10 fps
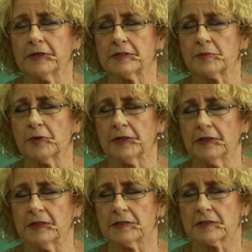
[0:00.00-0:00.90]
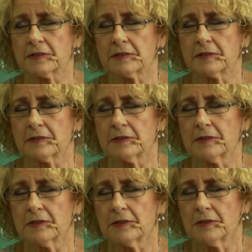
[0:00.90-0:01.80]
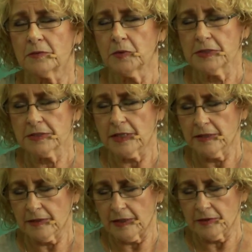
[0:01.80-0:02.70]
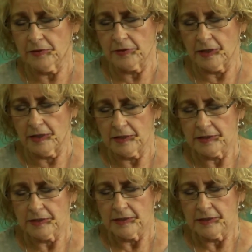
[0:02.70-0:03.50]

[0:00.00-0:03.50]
is bringing us, we say thank you, God.